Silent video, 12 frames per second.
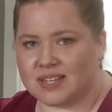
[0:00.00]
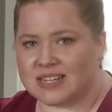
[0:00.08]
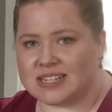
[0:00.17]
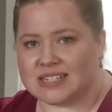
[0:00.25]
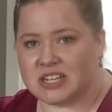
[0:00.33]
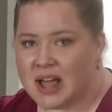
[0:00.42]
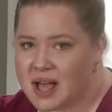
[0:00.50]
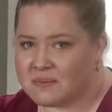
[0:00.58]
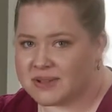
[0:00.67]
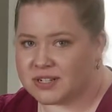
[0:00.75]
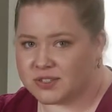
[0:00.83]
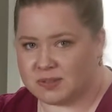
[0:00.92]
has not
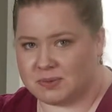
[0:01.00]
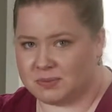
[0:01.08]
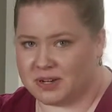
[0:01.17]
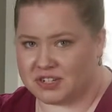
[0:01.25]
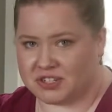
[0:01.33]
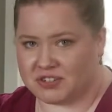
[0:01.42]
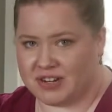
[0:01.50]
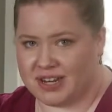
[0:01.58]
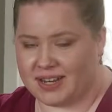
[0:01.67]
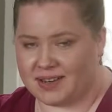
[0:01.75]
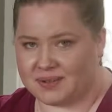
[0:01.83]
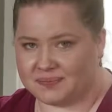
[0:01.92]
been superwash
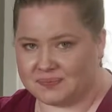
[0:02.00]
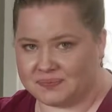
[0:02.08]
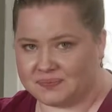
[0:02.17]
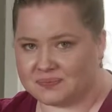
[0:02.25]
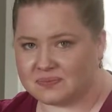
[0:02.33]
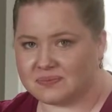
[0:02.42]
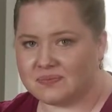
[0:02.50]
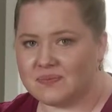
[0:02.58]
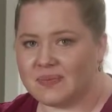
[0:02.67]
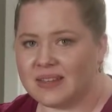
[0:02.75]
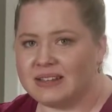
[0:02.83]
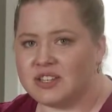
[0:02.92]
treated.
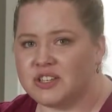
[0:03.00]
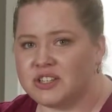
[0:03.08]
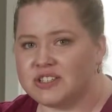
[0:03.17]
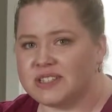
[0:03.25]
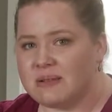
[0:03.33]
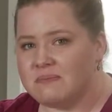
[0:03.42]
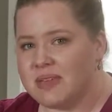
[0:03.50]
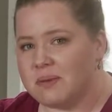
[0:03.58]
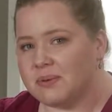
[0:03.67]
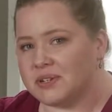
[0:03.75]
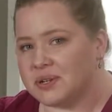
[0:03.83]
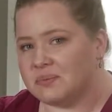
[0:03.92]
Some
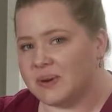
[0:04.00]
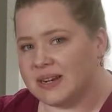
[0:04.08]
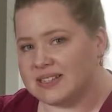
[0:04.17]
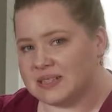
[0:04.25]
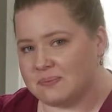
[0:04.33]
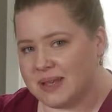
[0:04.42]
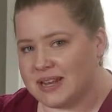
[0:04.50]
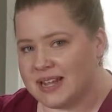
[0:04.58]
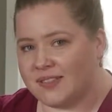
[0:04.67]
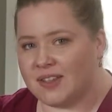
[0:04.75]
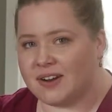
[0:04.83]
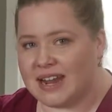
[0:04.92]
people don't want to spit
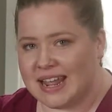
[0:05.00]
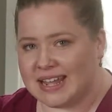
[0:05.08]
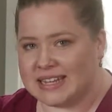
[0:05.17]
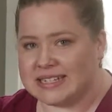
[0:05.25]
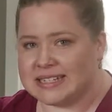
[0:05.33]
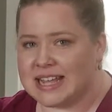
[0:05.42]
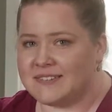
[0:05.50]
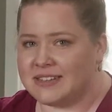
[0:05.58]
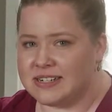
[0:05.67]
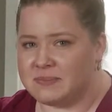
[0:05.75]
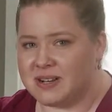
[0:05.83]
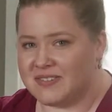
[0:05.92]
in their hands, have a
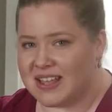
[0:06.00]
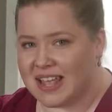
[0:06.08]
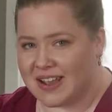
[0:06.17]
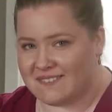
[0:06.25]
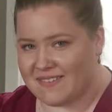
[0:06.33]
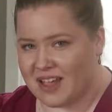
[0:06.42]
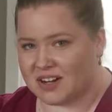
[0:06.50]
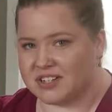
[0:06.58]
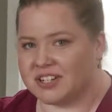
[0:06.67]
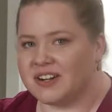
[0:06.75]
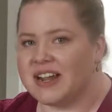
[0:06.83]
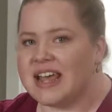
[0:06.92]
little bit of ick
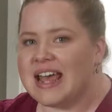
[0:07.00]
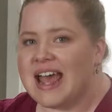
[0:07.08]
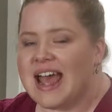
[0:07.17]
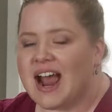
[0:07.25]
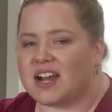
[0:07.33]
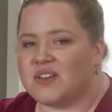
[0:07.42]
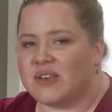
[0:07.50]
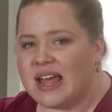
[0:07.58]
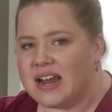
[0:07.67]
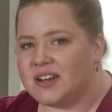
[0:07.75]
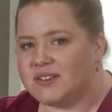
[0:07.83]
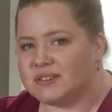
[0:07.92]
factor, and you
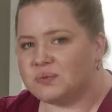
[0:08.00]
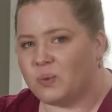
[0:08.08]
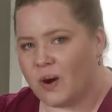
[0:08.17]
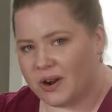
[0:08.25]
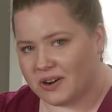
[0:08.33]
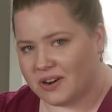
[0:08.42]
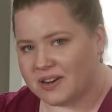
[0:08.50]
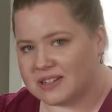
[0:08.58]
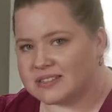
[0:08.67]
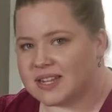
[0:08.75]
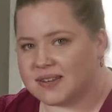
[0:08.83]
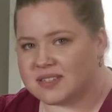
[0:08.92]
can use water
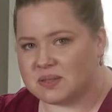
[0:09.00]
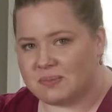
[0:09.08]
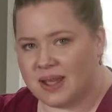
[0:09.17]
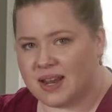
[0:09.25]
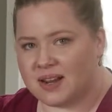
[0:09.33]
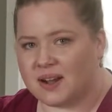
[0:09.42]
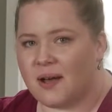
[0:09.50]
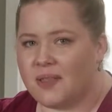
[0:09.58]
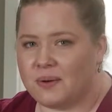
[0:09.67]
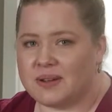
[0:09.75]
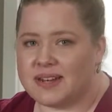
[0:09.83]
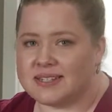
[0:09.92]
instead of spit,
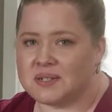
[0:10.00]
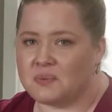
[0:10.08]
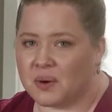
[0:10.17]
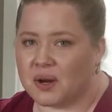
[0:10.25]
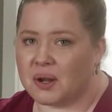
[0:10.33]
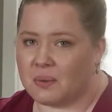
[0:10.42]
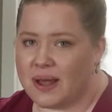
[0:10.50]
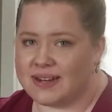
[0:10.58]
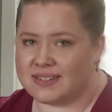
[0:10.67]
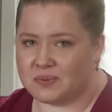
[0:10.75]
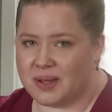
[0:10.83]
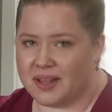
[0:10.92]
although it doesn't work quite
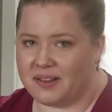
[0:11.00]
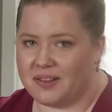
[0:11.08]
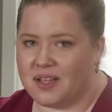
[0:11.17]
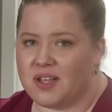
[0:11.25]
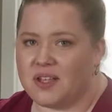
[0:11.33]
as well.